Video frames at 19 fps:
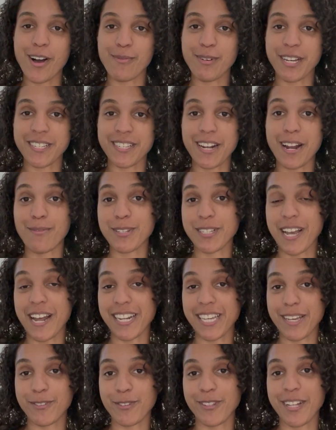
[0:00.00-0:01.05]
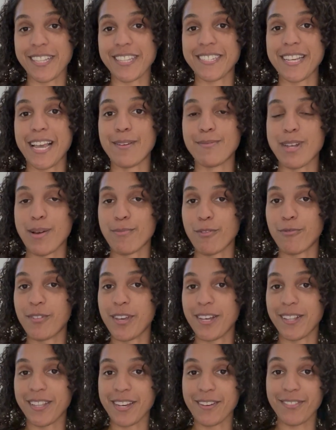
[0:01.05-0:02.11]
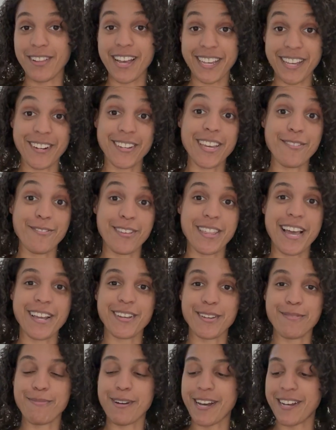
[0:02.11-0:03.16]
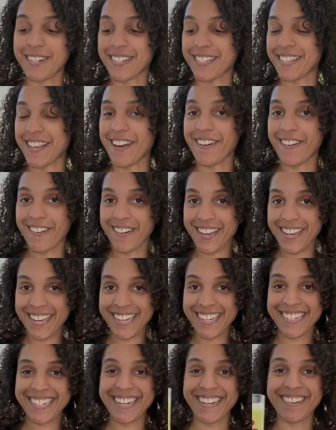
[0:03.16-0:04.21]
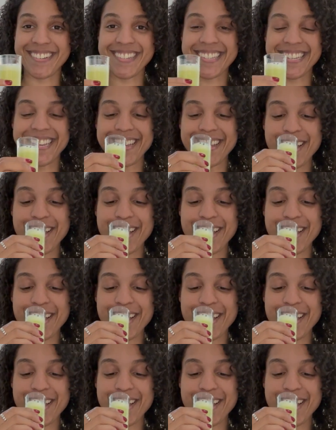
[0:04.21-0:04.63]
because it almost kind of gives you like the same type of feeling of like, it'll give you that good punch. So cheers.